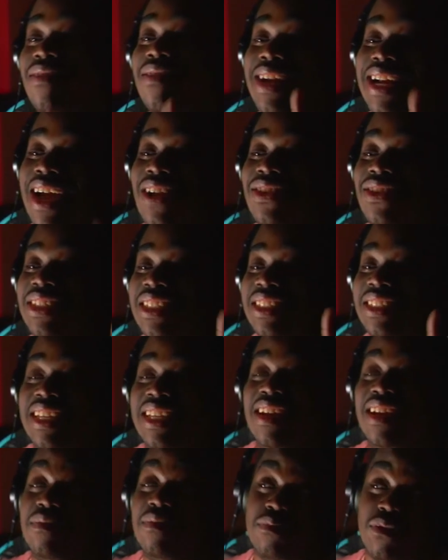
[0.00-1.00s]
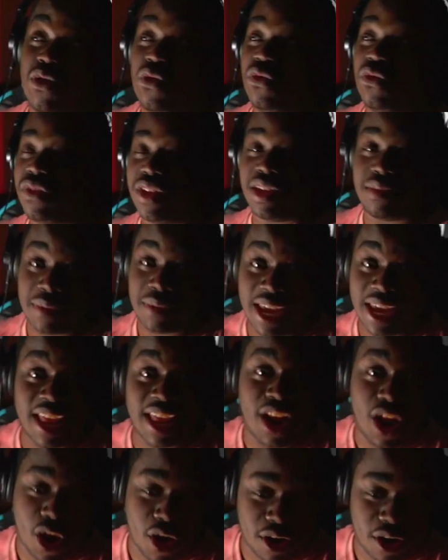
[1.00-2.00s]
out to see a movie, me and
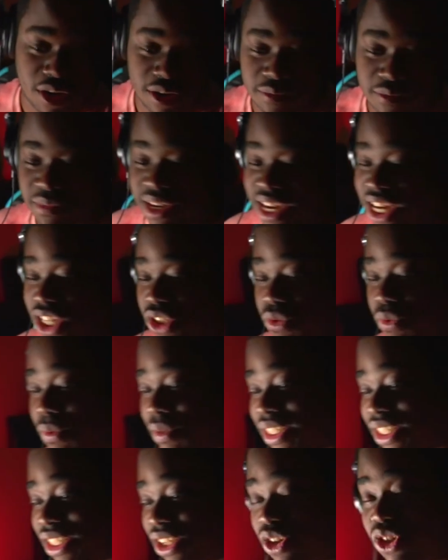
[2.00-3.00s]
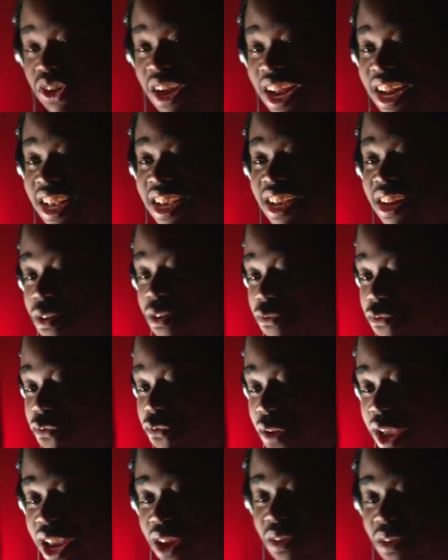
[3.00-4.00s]
her, because we were still trying to, you know,
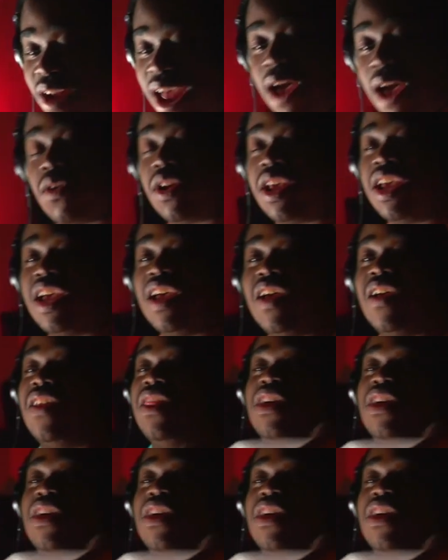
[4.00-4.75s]
figure out the